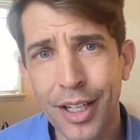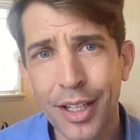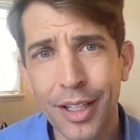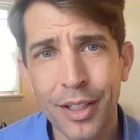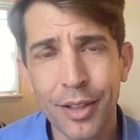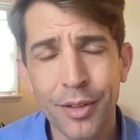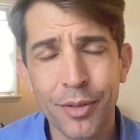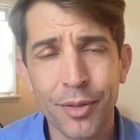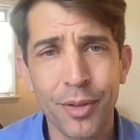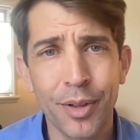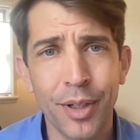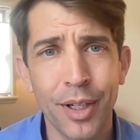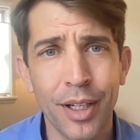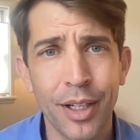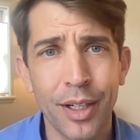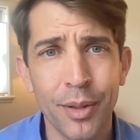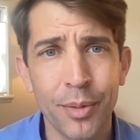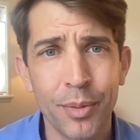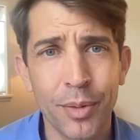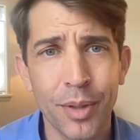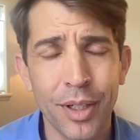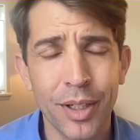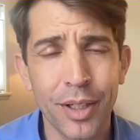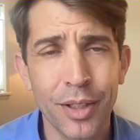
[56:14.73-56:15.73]
Annie Fenn,
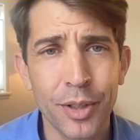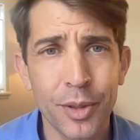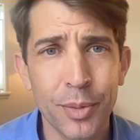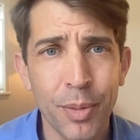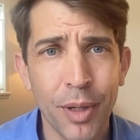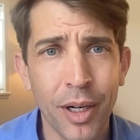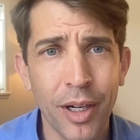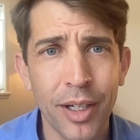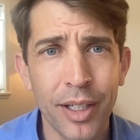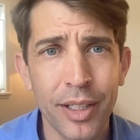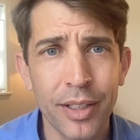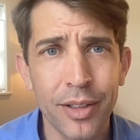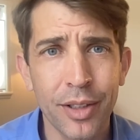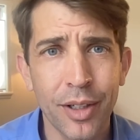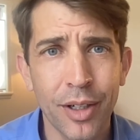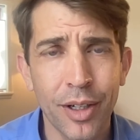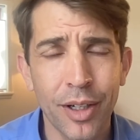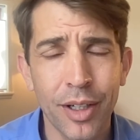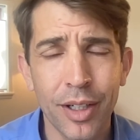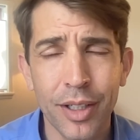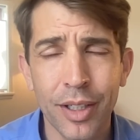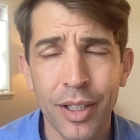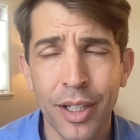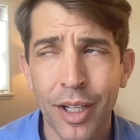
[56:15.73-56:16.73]
and what an inspiring
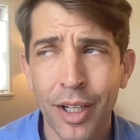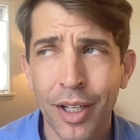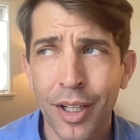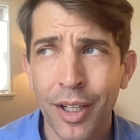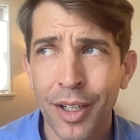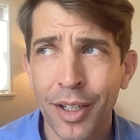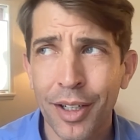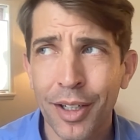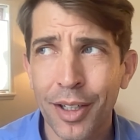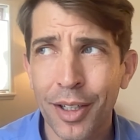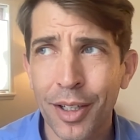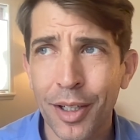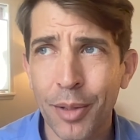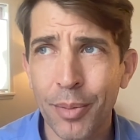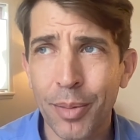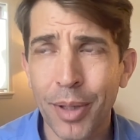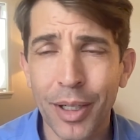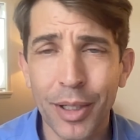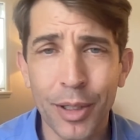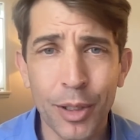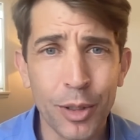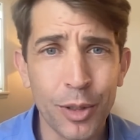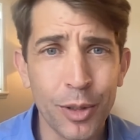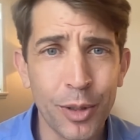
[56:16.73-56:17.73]
talk
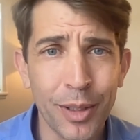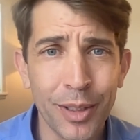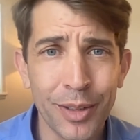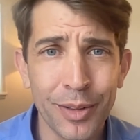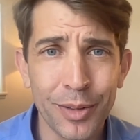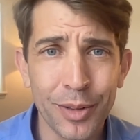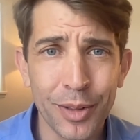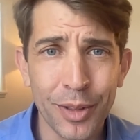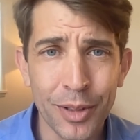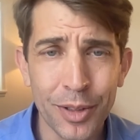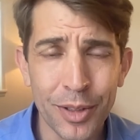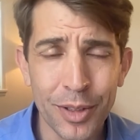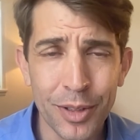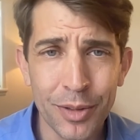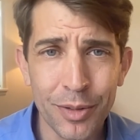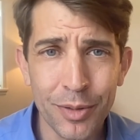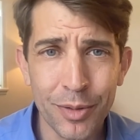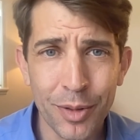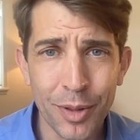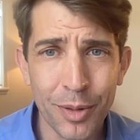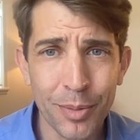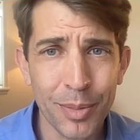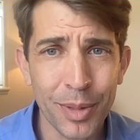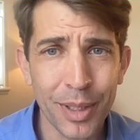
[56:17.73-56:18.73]
about your transition
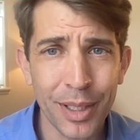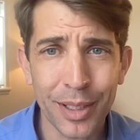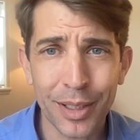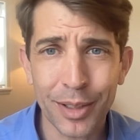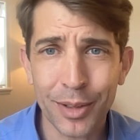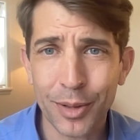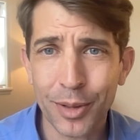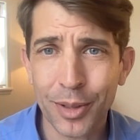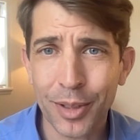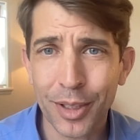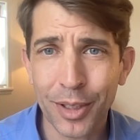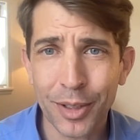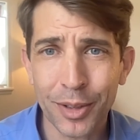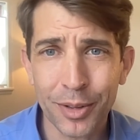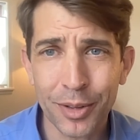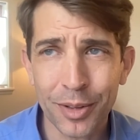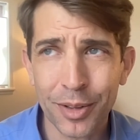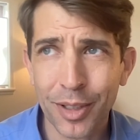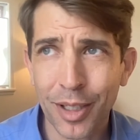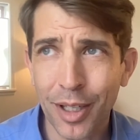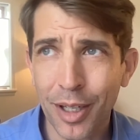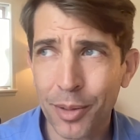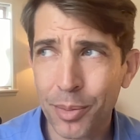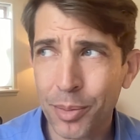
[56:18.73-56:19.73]
from being a traditional
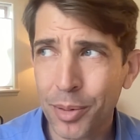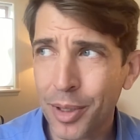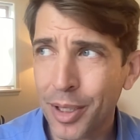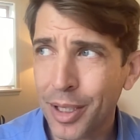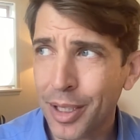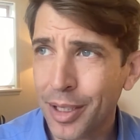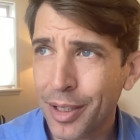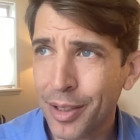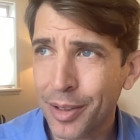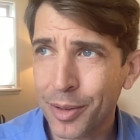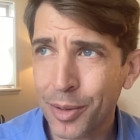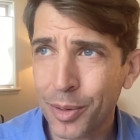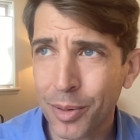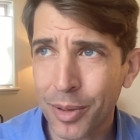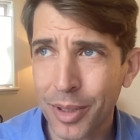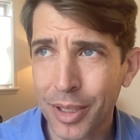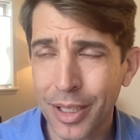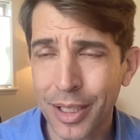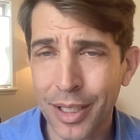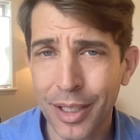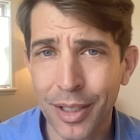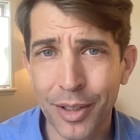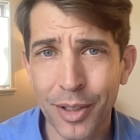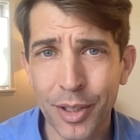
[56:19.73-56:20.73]
doc, putting in
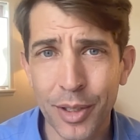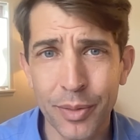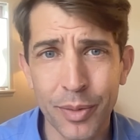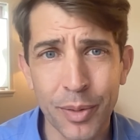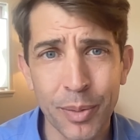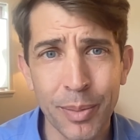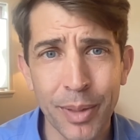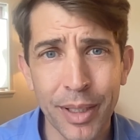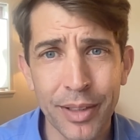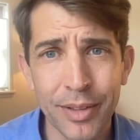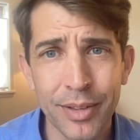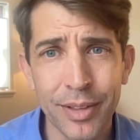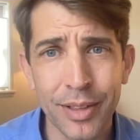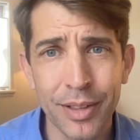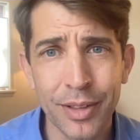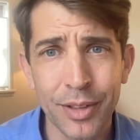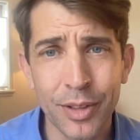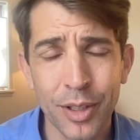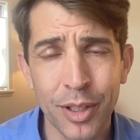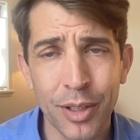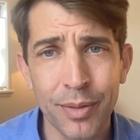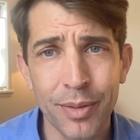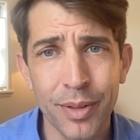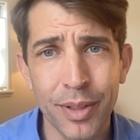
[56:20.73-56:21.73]
20 years of amazing
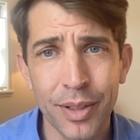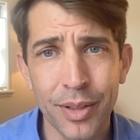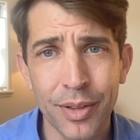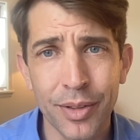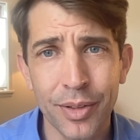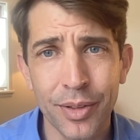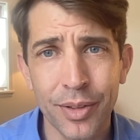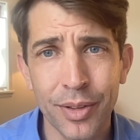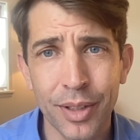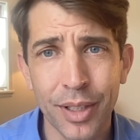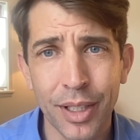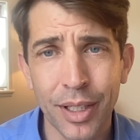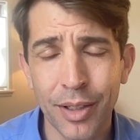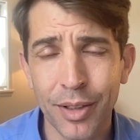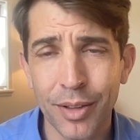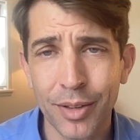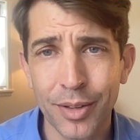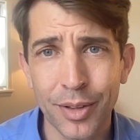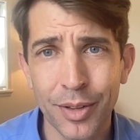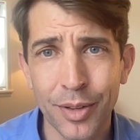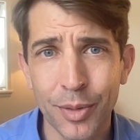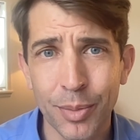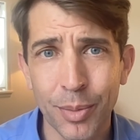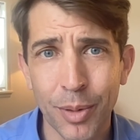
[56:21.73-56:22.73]
service here
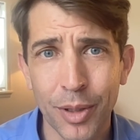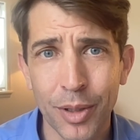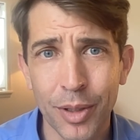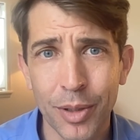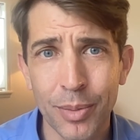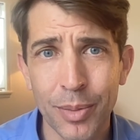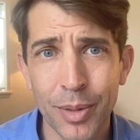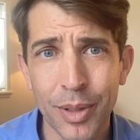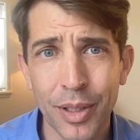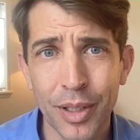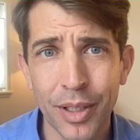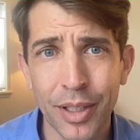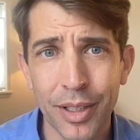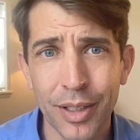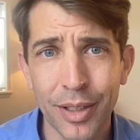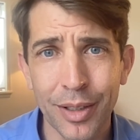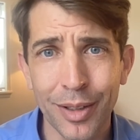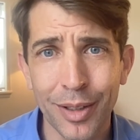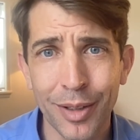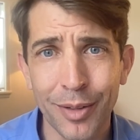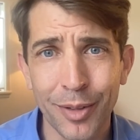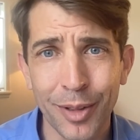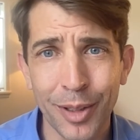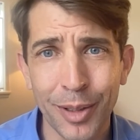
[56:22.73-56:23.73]
in the small community,
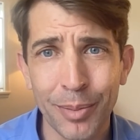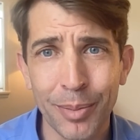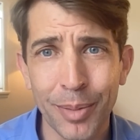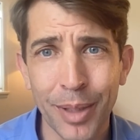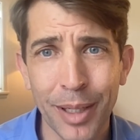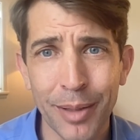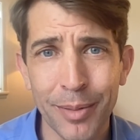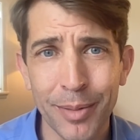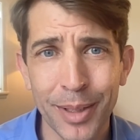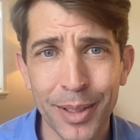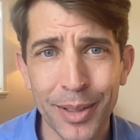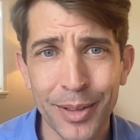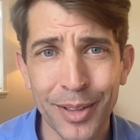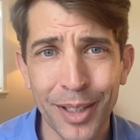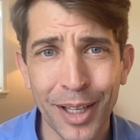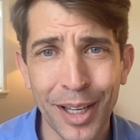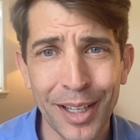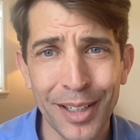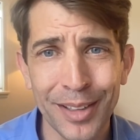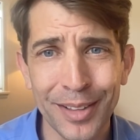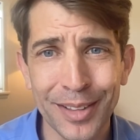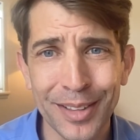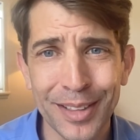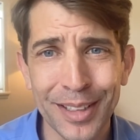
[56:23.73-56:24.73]
delivering babies
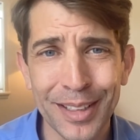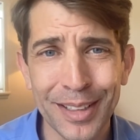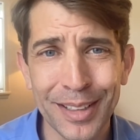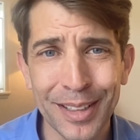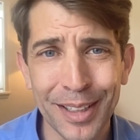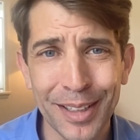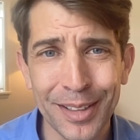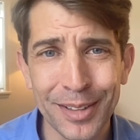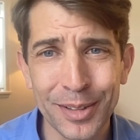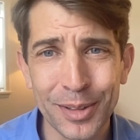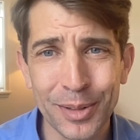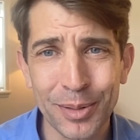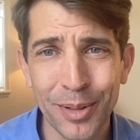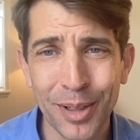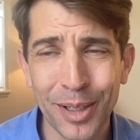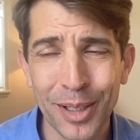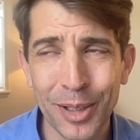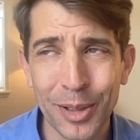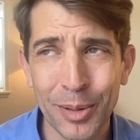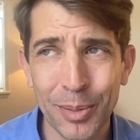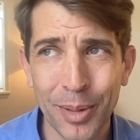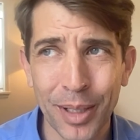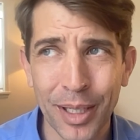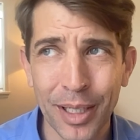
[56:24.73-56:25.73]
high in the Tetons in
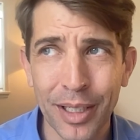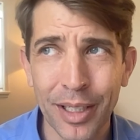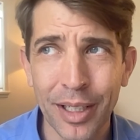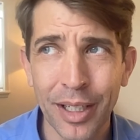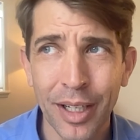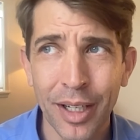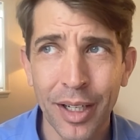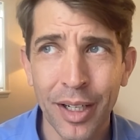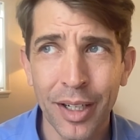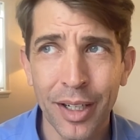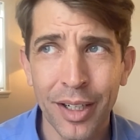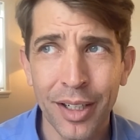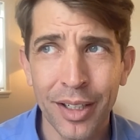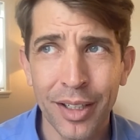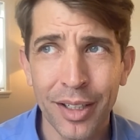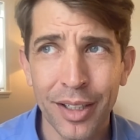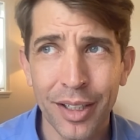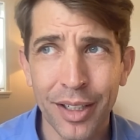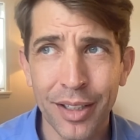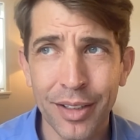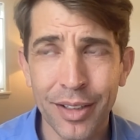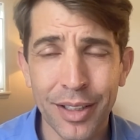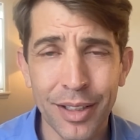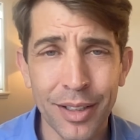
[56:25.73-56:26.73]
Wyoming,
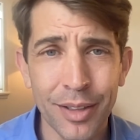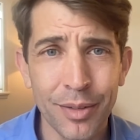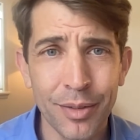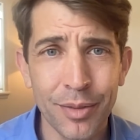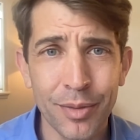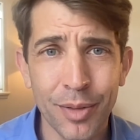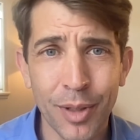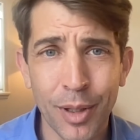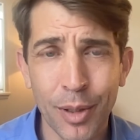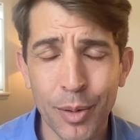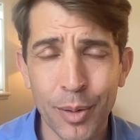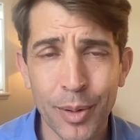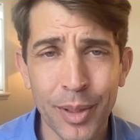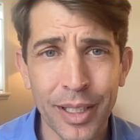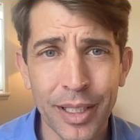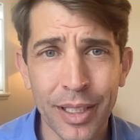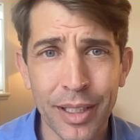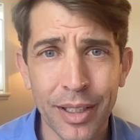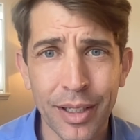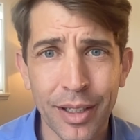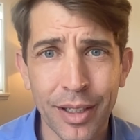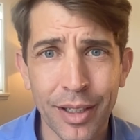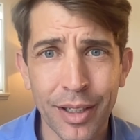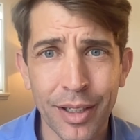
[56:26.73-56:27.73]
and then
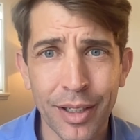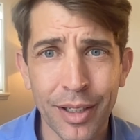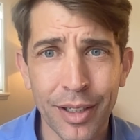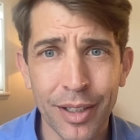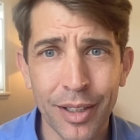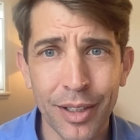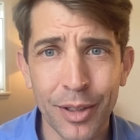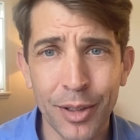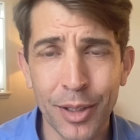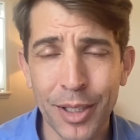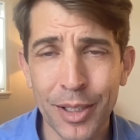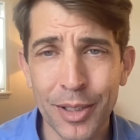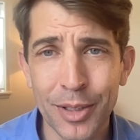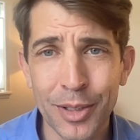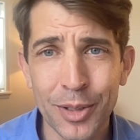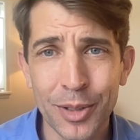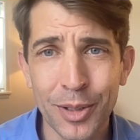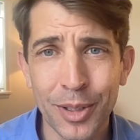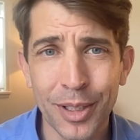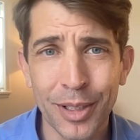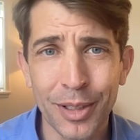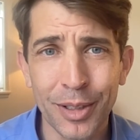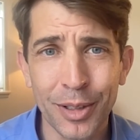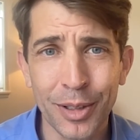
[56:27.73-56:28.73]
following your
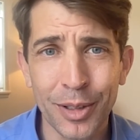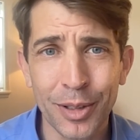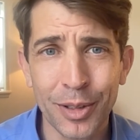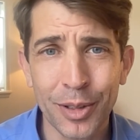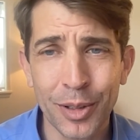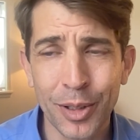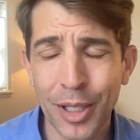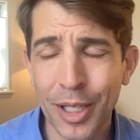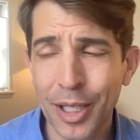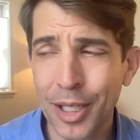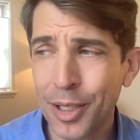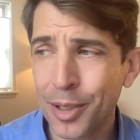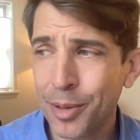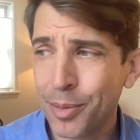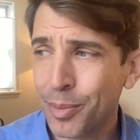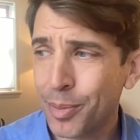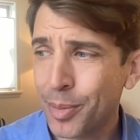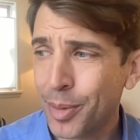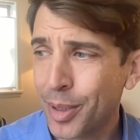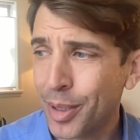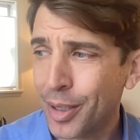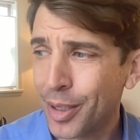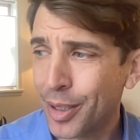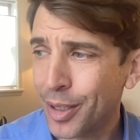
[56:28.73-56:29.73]
history and your
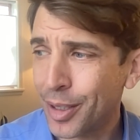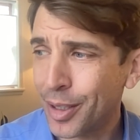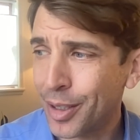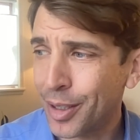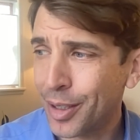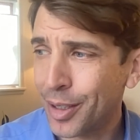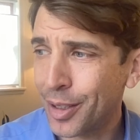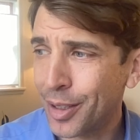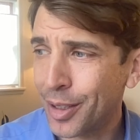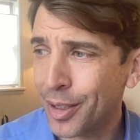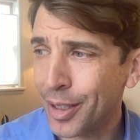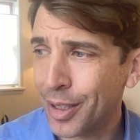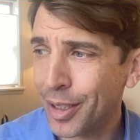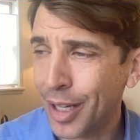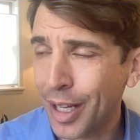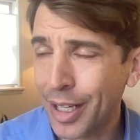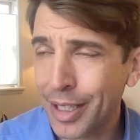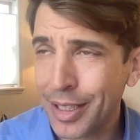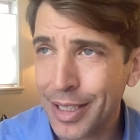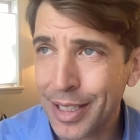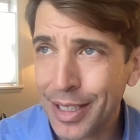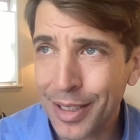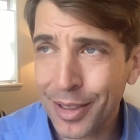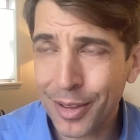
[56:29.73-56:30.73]
dream and
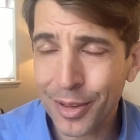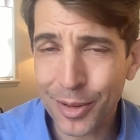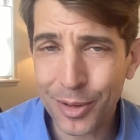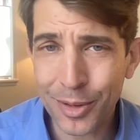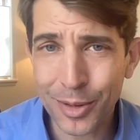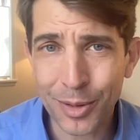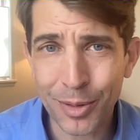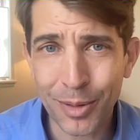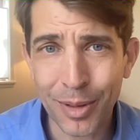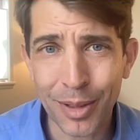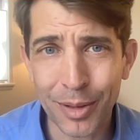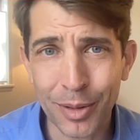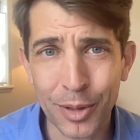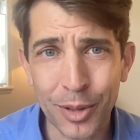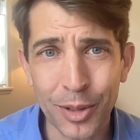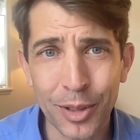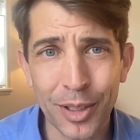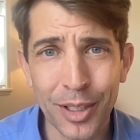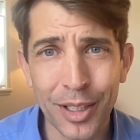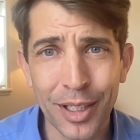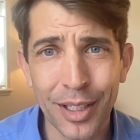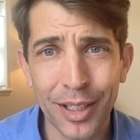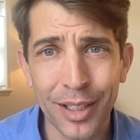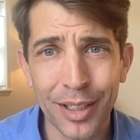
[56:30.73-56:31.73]
ideas around
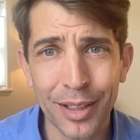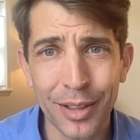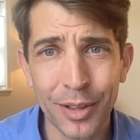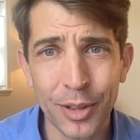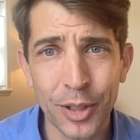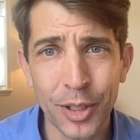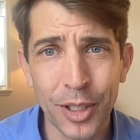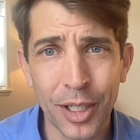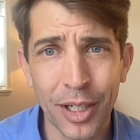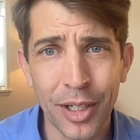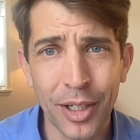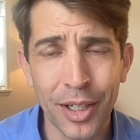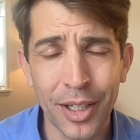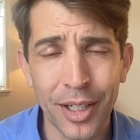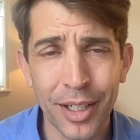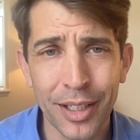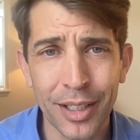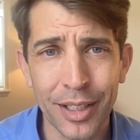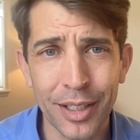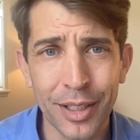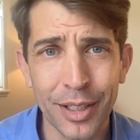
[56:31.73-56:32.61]
cooking and sharing.